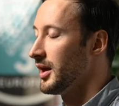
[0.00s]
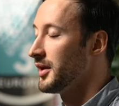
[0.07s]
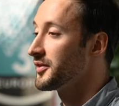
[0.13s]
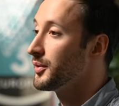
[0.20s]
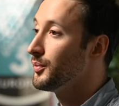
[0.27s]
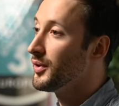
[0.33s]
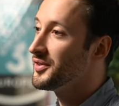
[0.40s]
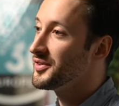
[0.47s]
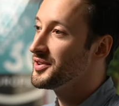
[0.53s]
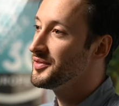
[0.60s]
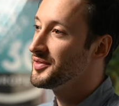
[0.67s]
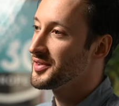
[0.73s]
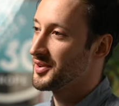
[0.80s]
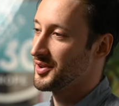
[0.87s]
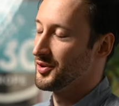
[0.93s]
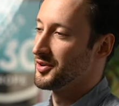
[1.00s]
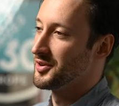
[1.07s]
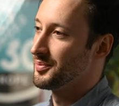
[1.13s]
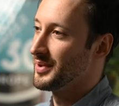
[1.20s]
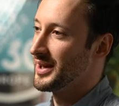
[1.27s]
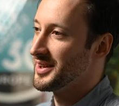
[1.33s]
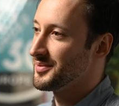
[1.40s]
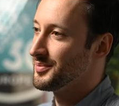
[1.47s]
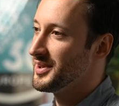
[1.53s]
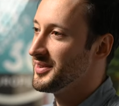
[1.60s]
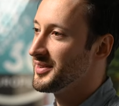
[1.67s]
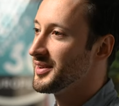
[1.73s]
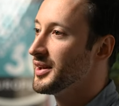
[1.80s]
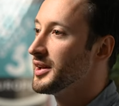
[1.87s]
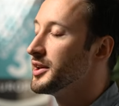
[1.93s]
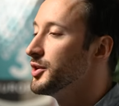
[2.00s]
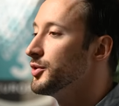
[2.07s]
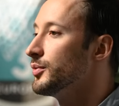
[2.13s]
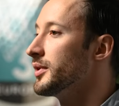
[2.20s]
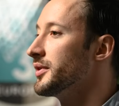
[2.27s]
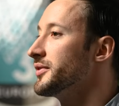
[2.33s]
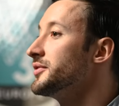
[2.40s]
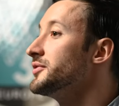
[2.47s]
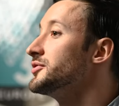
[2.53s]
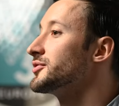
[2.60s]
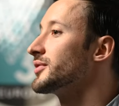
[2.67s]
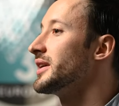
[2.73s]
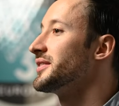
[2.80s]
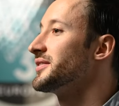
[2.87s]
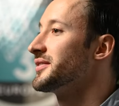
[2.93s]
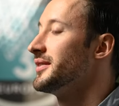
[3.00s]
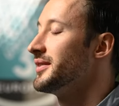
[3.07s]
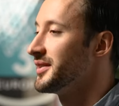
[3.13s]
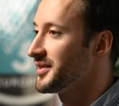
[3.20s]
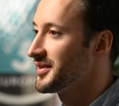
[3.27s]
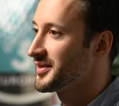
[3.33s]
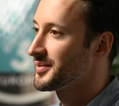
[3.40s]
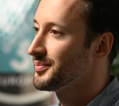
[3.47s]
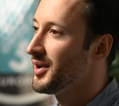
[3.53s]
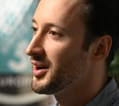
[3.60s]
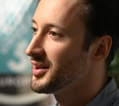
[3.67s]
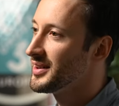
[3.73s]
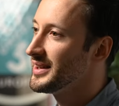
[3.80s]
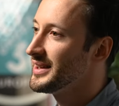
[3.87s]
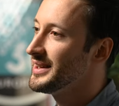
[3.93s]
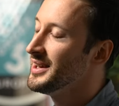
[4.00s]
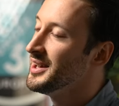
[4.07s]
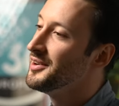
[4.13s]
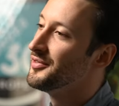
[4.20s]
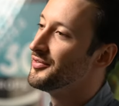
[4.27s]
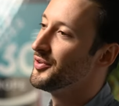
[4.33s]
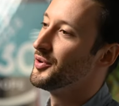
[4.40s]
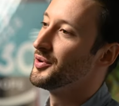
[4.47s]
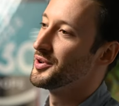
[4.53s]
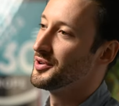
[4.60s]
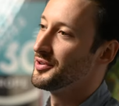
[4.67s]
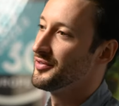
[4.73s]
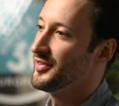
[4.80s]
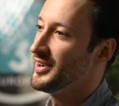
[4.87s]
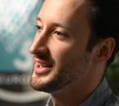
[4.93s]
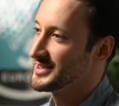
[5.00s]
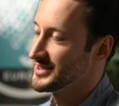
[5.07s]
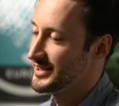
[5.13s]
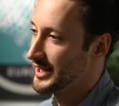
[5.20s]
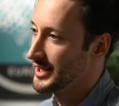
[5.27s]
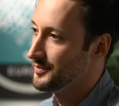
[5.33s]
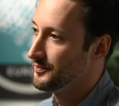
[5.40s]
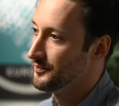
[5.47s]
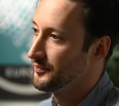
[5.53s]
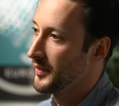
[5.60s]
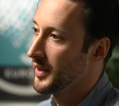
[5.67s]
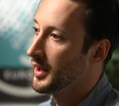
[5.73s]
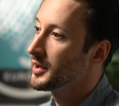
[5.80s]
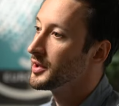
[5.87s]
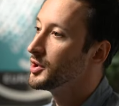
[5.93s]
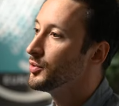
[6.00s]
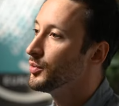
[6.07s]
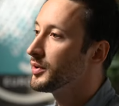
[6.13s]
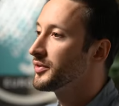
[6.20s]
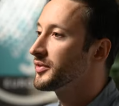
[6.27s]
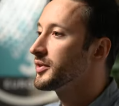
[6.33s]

So once you've secured a placement, you'll want to dress smartly for your first day. You'll want